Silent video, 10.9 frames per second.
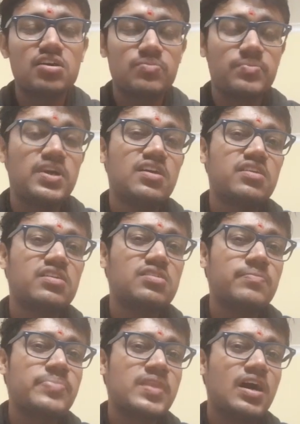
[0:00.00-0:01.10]
being
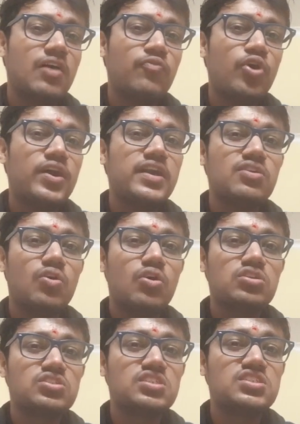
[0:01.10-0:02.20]
real, avoiding
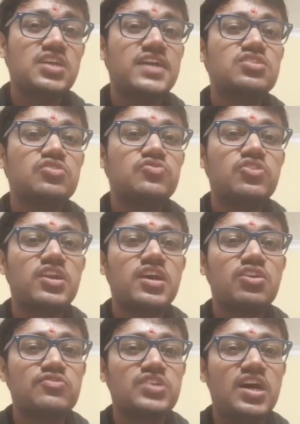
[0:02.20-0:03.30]
rocks the size of a
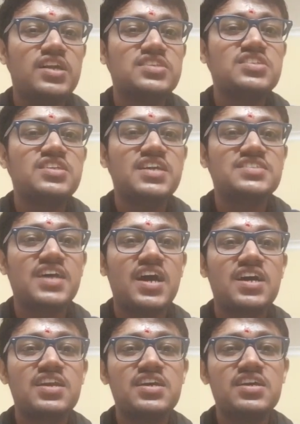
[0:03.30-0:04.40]
grain of sand isn't
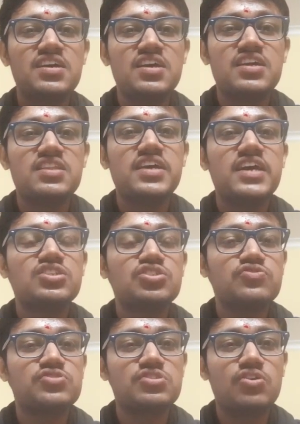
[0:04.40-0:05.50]
exactly the edge
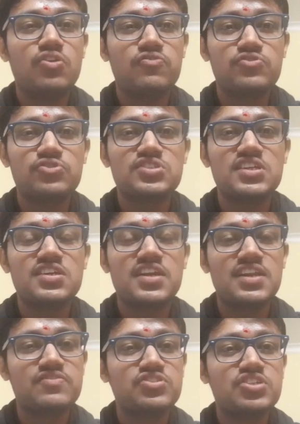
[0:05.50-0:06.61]
of your seat
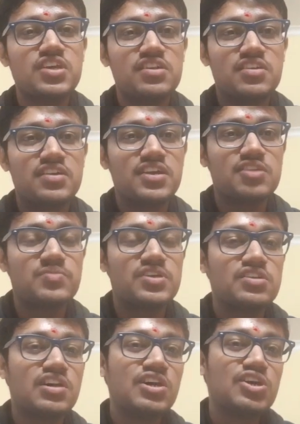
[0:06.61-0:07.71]
television
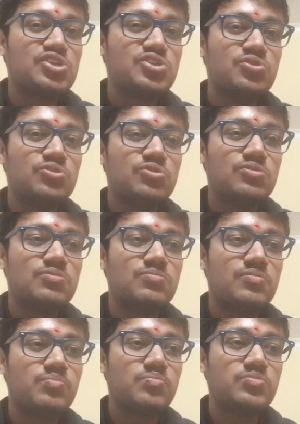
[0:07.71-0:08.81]
entertainment. So
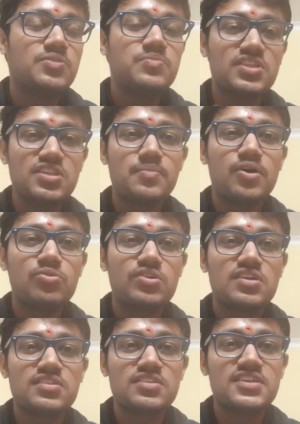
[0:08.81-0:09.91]
the myth
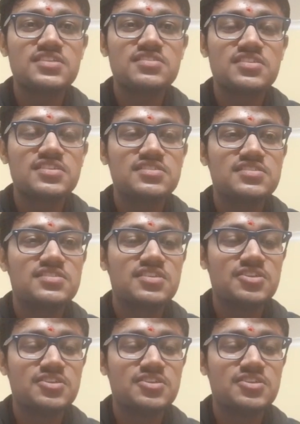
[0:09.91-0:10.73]
about this is